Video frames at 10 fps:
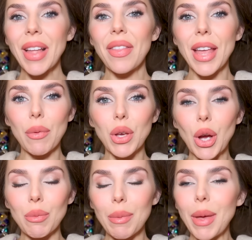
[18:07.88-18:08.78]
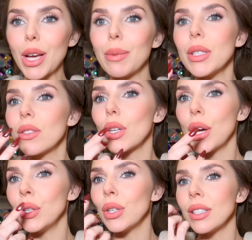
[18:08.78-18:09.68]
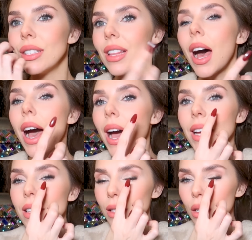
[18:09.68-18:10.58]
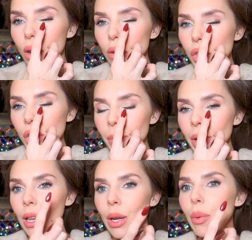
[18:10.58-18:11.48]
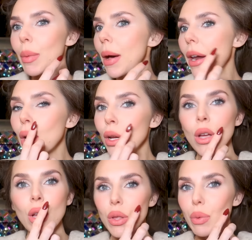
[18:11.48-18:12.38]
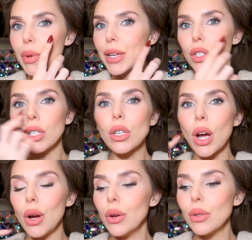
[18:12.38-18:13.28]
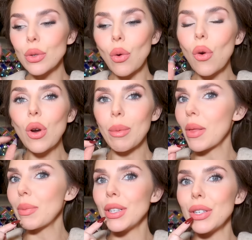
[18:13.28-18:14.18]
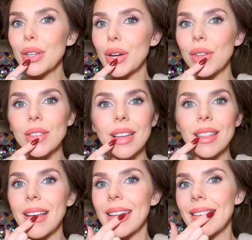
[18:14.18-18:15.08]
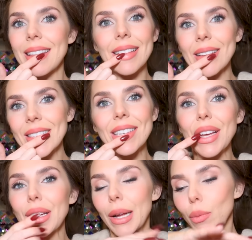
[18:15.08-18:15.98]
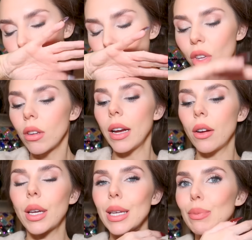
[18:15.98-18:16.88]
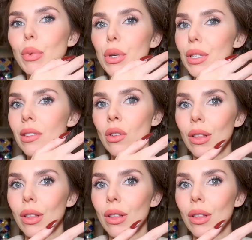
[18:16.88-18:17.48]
There we go, my makeup is done. You can see the eyes, the gold shimmer a little bit better, the peachy tones, all about the peachy tones, and then the lipstick. Like, I could kiss boys and